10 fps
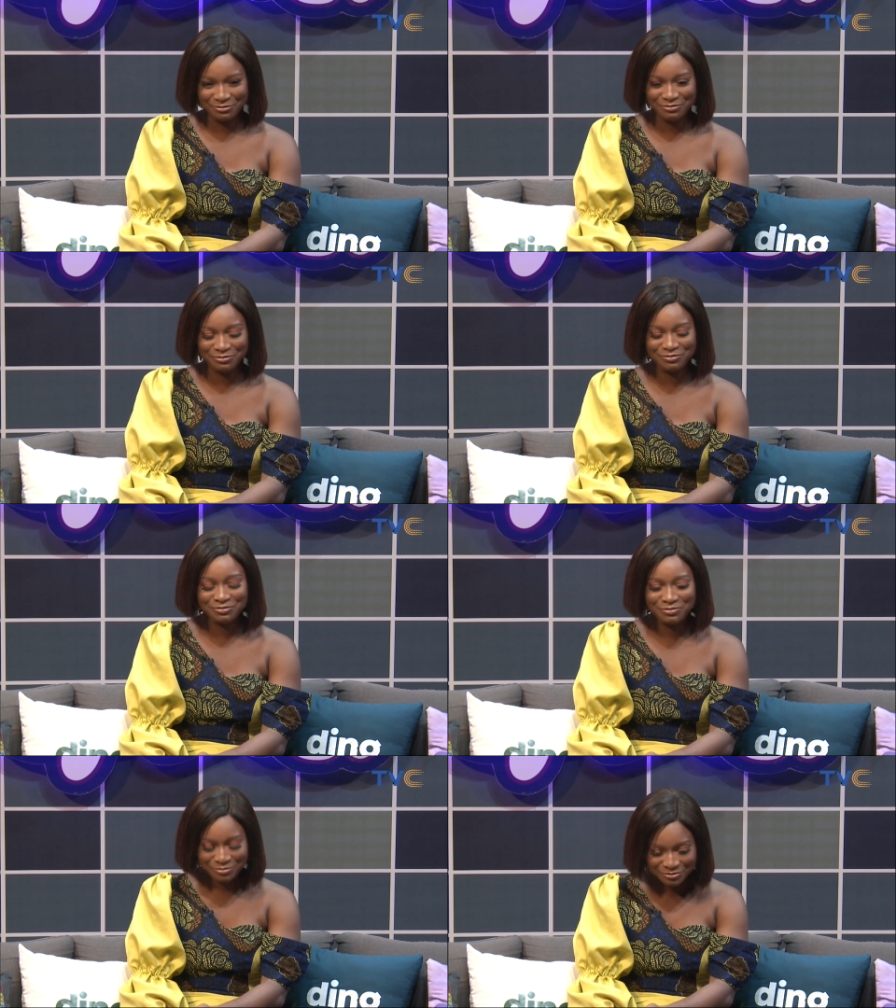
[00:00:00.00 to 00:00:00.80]

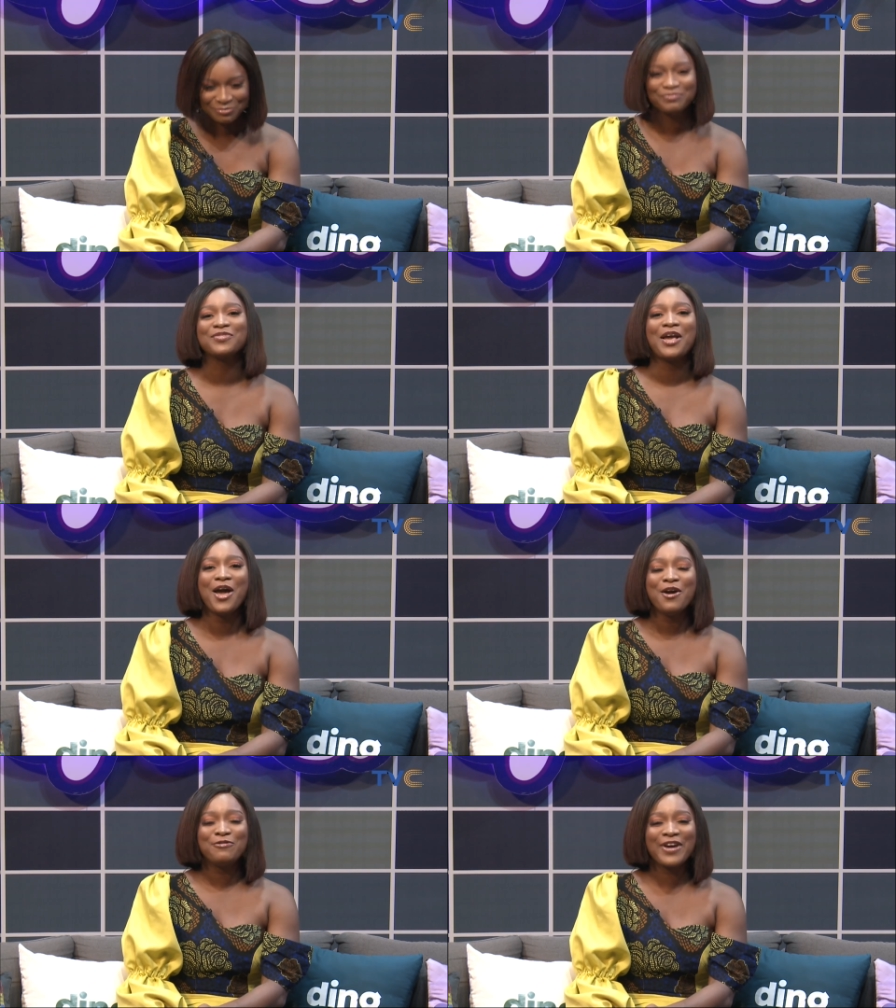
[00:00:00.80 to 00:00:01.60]

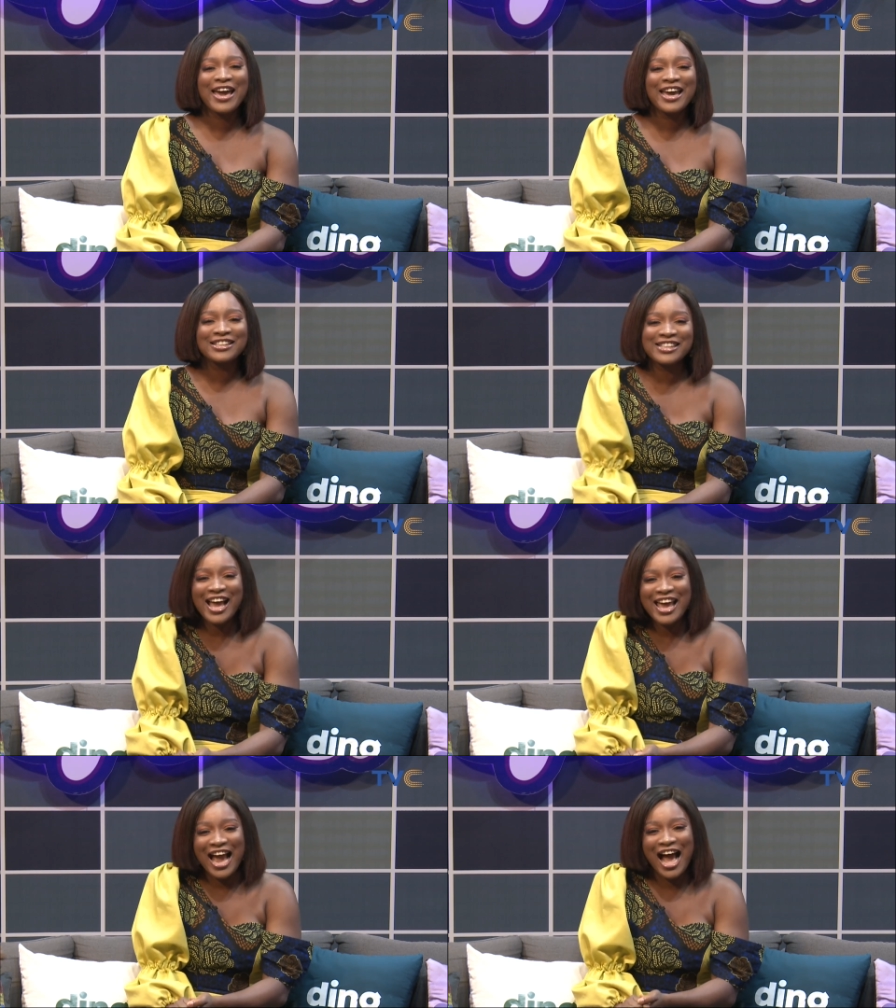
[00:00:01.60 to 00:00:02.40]
VJ
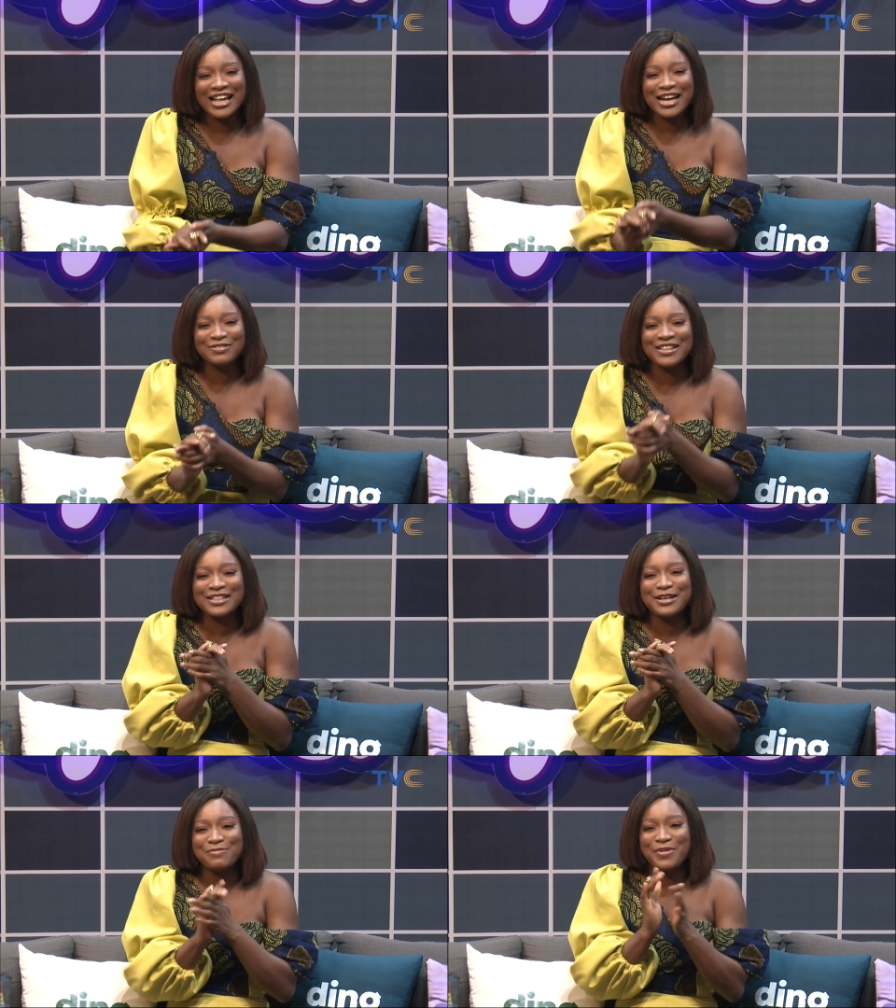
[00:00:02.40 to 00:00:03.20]
Adams
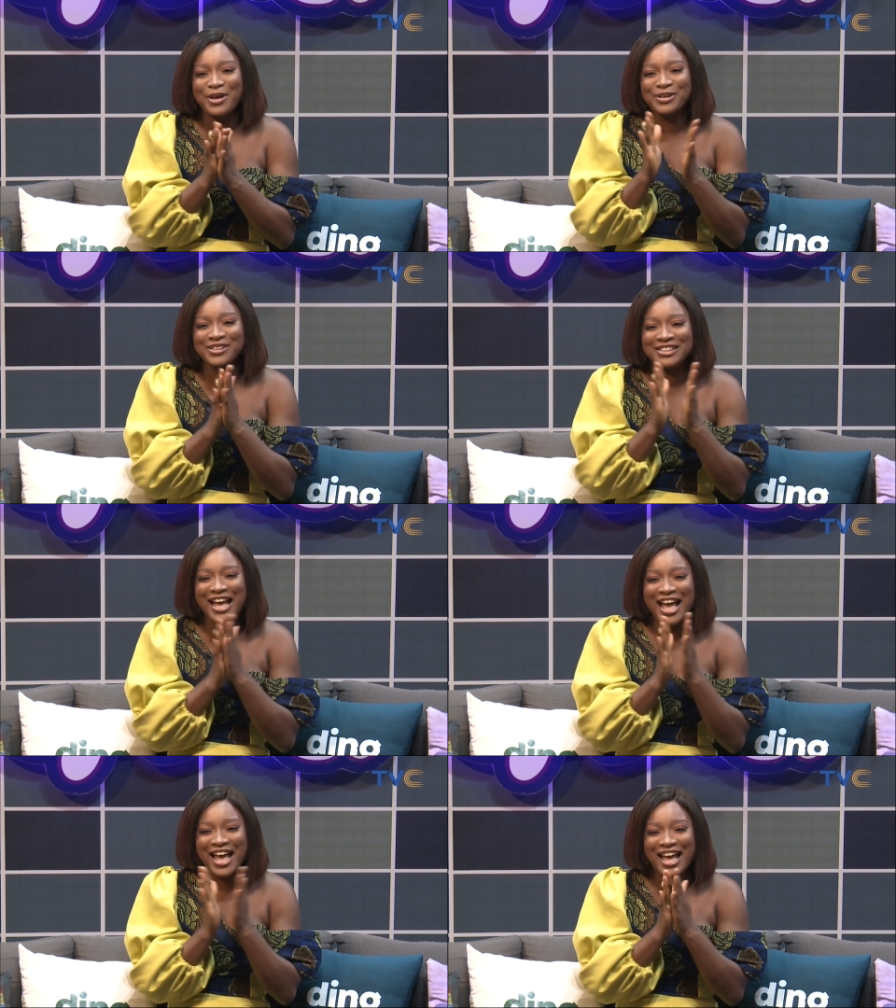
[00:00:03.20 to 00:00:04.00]
in the building.